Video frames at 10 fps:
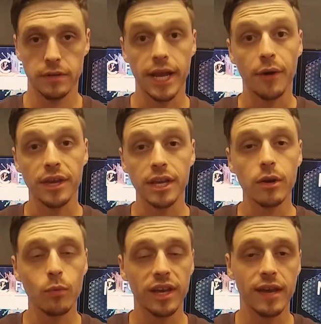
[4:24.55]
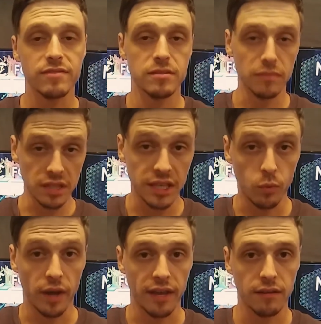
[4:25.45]
Now here we have some
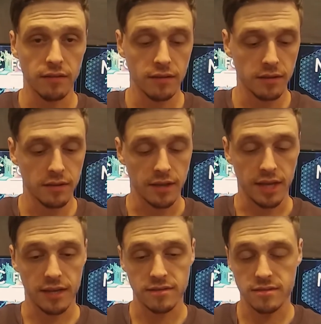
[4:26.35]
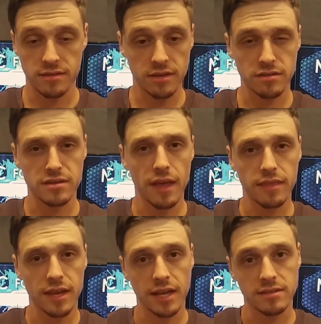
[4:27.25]
leeway, as there's
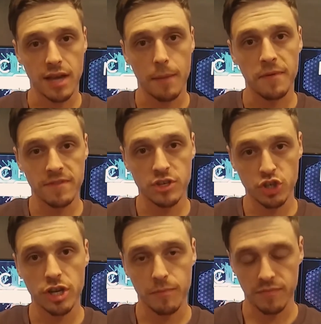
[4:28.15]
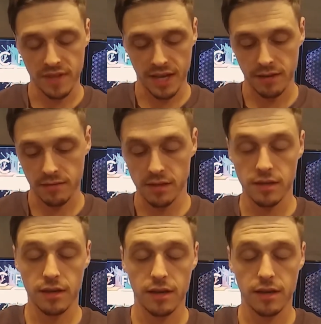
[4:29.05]
nothing on top of the chip that the